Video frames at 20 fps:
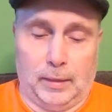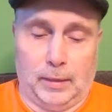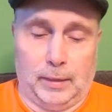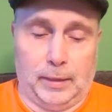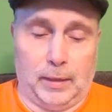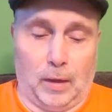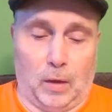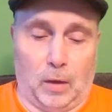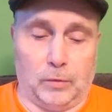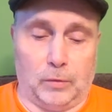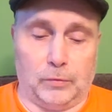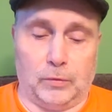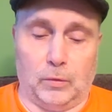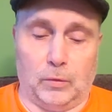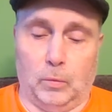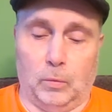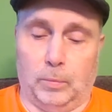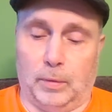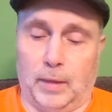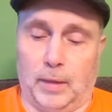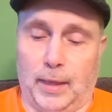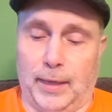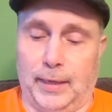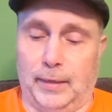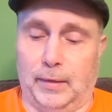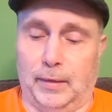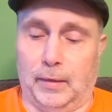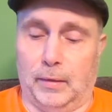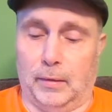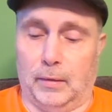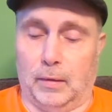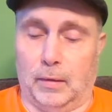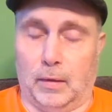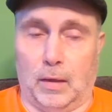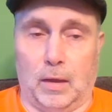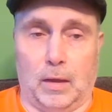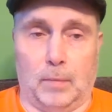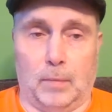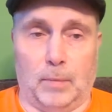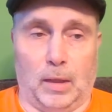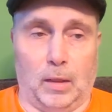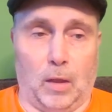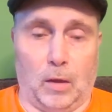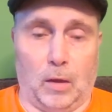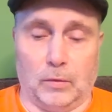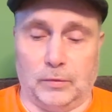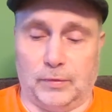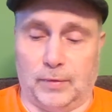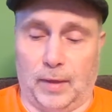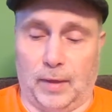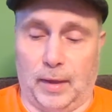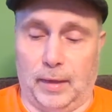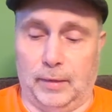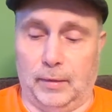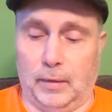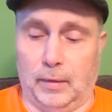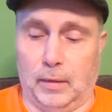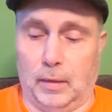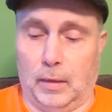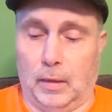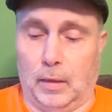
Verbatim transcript: He also played um, alongside